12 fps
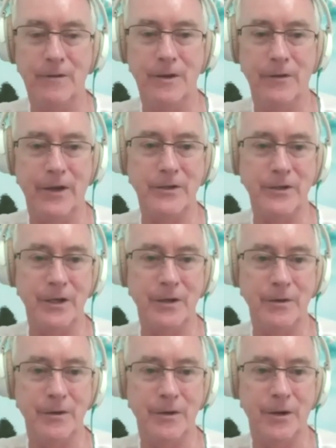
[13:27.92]
facing
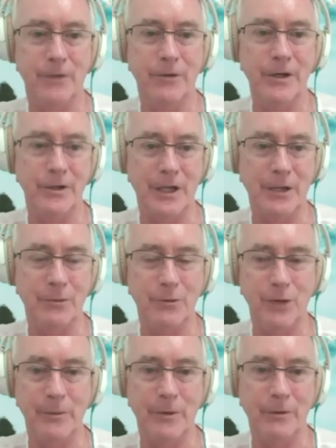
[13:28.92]
horrendous
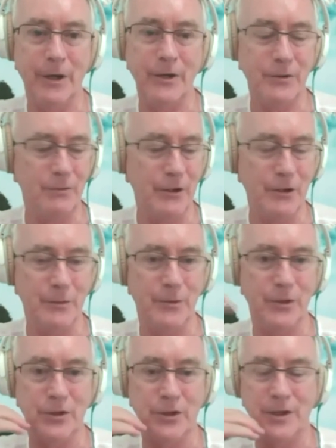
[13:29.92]
unemployment rates, Great
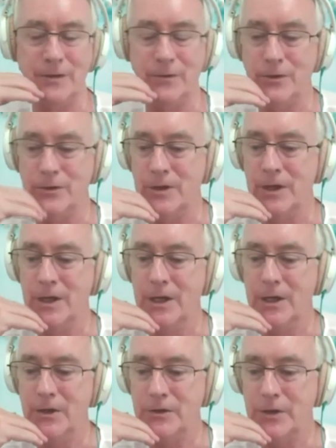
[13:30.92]
Depression levels.
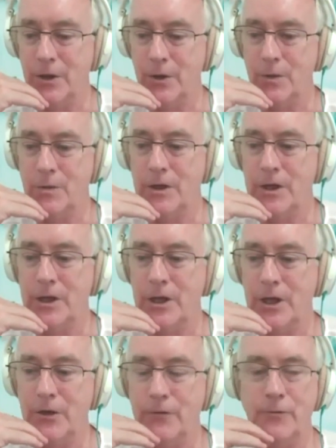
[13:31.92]
So
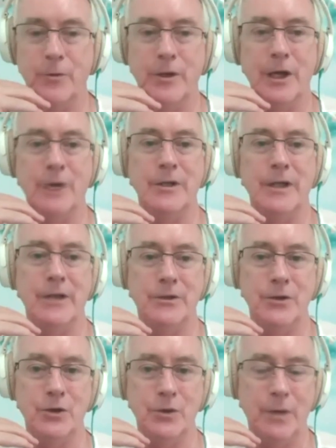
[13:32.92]
if we go into that
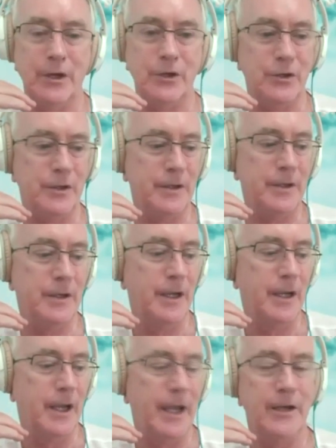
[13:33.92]
situation
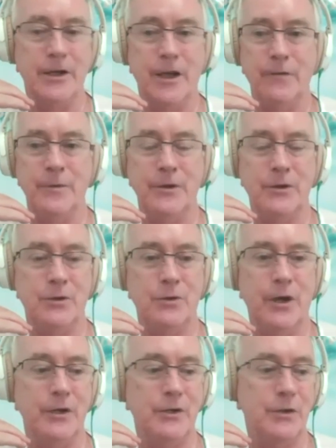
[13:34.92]
and governments
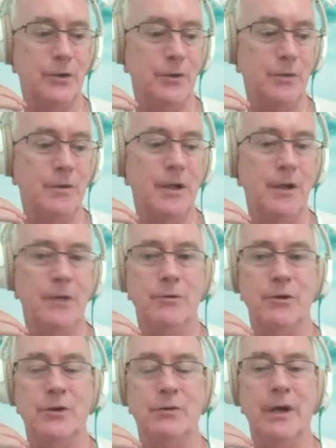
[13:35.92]
try to
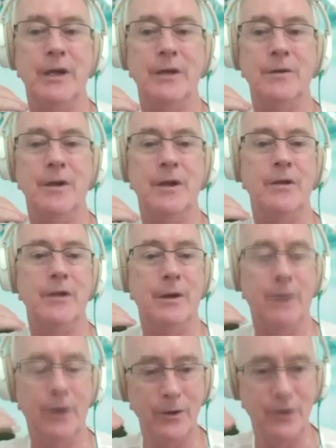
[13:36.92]
restrain
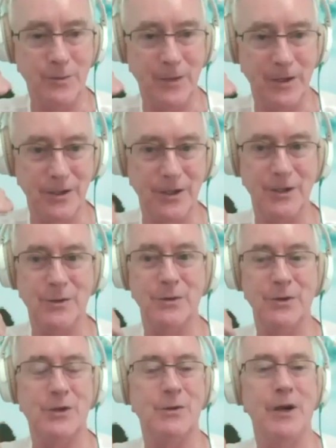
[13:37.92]
their own spending to
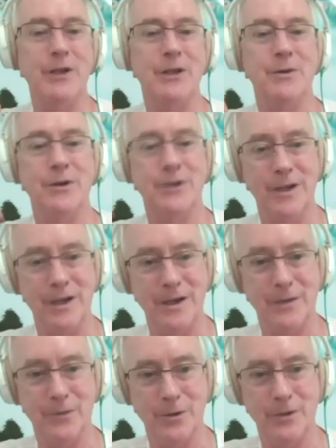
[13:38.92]
restrain their own debt
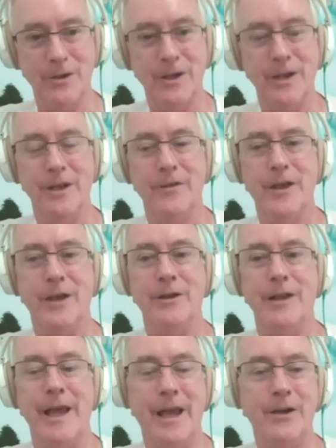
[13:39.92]
level,
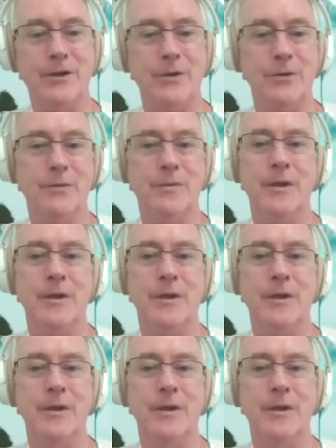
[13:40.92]
they'll add to